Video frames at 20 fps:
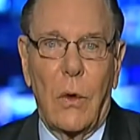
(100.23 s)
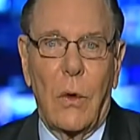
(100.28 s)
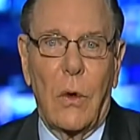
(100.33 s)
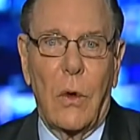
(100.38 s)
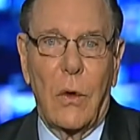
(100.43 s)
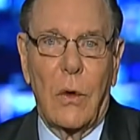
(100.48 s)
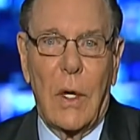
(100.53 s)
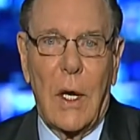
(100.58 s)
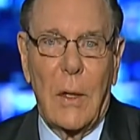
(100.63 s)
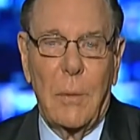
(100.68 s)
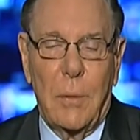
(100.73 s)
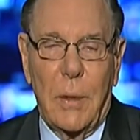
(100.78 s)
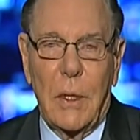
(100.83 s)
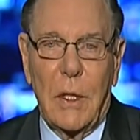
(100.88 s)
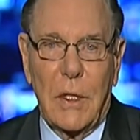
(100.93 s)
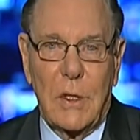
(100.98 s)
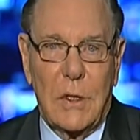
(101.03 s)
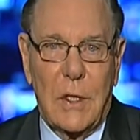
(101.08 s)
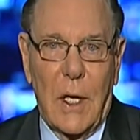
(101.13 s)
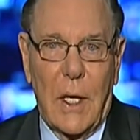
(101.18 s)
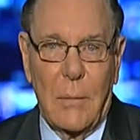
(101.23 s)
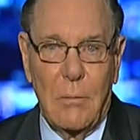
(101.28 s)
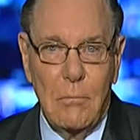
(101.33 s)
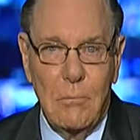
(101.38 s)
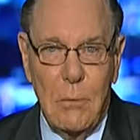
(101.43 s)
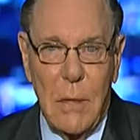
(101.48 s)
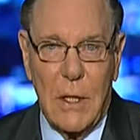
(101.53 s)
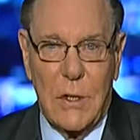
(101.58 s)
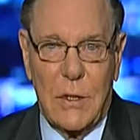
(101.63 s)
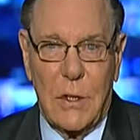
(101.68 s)
or a ballistic
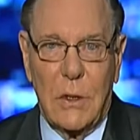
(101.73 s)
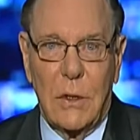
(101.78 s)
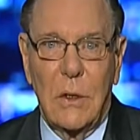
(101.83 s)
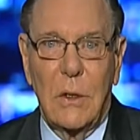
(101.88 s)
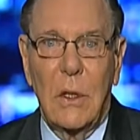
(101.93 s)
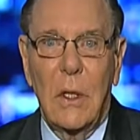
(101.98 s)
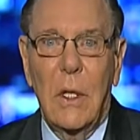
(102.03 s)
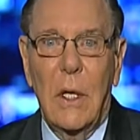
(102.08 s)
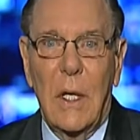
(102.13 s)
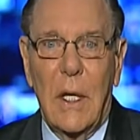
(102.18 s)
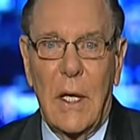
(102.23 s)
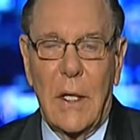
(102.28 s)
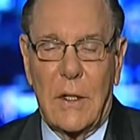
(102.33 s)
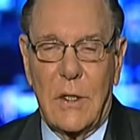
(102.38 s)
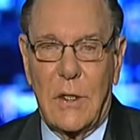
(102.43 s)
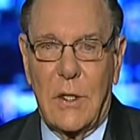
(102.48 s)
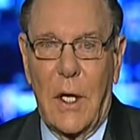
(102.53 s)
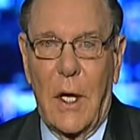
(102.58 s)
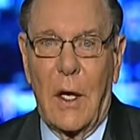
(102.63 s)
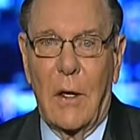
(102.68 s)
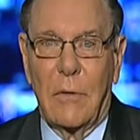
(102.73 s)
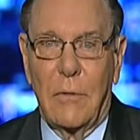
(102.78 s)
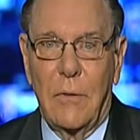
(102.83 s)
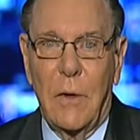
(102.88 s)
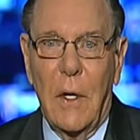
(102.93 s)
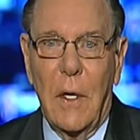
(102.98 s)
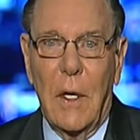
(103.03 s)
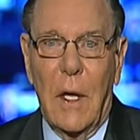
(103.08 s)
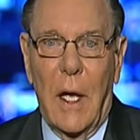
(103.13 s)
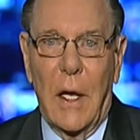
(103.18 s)
missile itself.
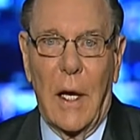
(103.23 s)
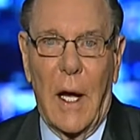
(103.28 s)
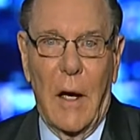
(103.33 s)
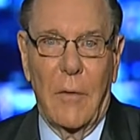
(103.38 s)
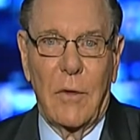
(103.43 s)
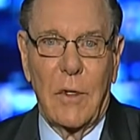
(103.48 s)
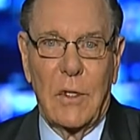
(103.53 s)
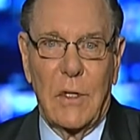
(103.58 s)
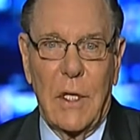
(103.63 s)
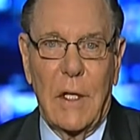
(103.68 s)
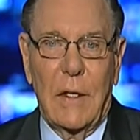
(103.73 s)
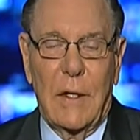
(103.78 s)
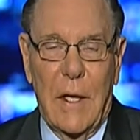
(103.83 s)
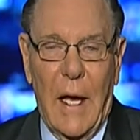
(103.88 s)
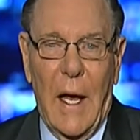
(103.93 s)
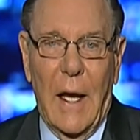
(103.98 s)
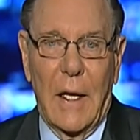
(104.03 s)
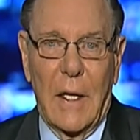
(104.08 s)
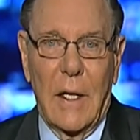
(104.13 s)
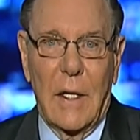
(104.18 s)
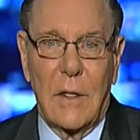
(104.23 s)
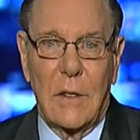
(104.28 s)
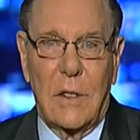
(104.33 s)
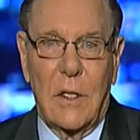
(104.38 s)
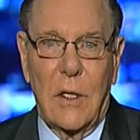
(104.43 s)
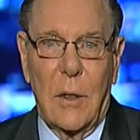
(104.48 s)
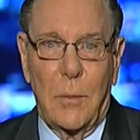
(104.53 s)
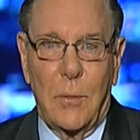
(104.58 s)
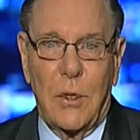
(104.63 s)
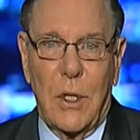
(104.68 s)
And obviously, that is
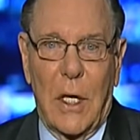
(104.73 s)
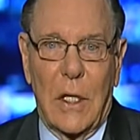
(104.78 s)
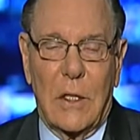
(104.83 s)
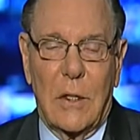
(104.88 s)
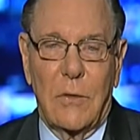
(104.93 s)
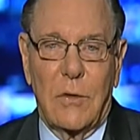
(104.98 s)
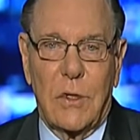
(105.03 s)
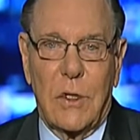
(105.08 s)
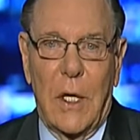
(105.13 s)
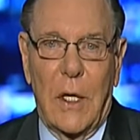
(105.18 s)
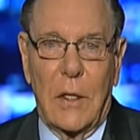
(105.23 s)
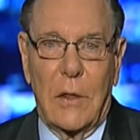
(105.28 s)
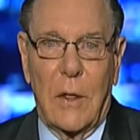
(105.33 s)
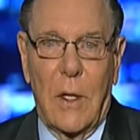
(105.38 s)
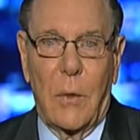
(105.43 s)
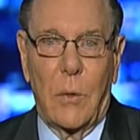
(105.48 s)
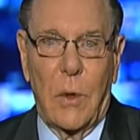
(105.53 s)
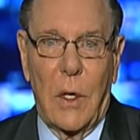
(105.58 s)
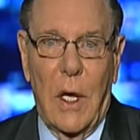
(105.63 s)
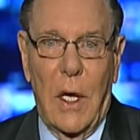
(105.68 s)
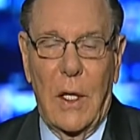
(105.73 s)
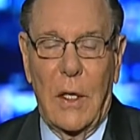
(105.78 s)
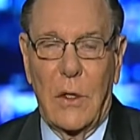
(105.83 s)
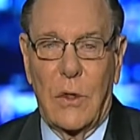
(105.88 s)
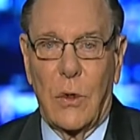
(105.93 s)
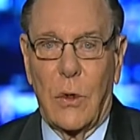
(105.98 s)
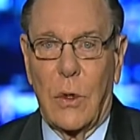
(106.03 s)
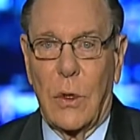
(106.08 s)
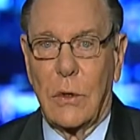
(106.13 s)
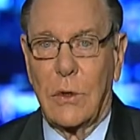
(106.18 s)
the objective state that we're
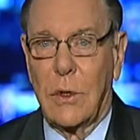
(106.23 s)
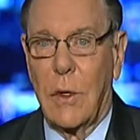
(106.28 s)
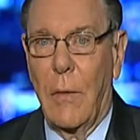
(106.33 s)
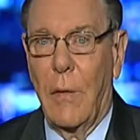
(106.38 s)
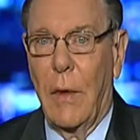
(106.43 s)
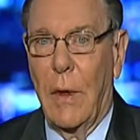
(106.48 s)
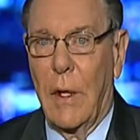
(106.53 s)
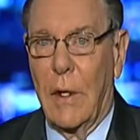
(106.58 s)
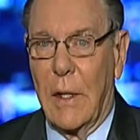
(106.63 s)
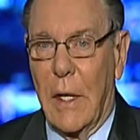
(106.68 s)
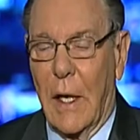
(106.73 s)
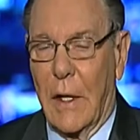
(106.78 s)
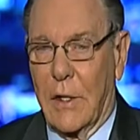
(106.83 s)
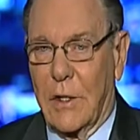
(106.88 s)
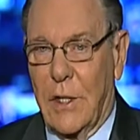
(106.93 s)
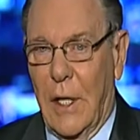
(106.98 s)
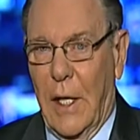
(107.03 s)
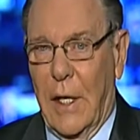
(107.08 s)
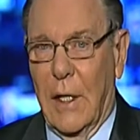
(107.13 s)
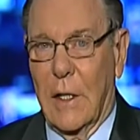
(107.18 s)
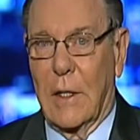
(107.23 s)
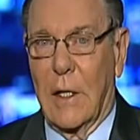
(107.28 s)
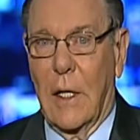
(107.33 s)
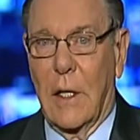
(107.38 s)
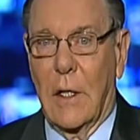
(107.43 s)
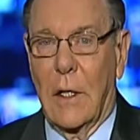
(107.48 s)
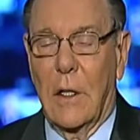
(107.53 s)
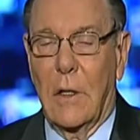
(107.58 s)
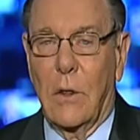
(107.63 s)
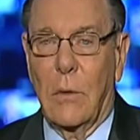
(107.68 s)
heading towards. Now, the second
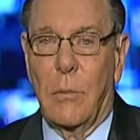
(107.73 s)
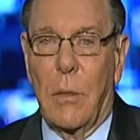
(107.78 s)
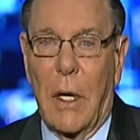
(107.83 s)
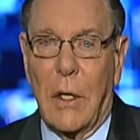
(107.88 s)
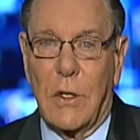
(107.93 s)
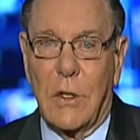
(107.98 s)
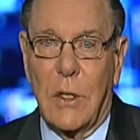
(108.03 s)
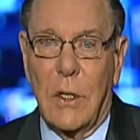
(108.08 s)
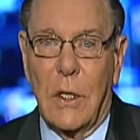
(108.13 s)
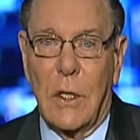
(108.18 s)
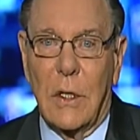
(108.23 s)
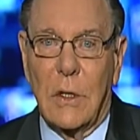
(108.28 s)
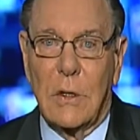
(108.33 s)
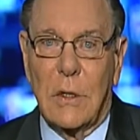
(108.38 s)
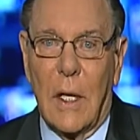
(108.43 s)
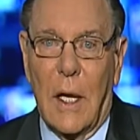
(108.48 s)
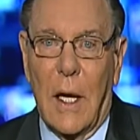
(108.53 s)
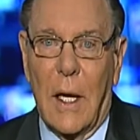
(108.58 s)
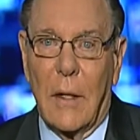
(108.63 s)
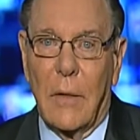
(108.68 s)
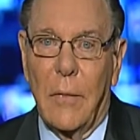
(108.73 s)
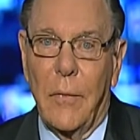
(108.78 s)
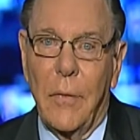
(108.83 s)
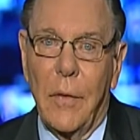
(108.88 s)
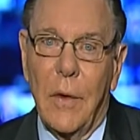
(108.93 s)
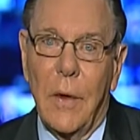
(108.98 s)
thing you mentioned is that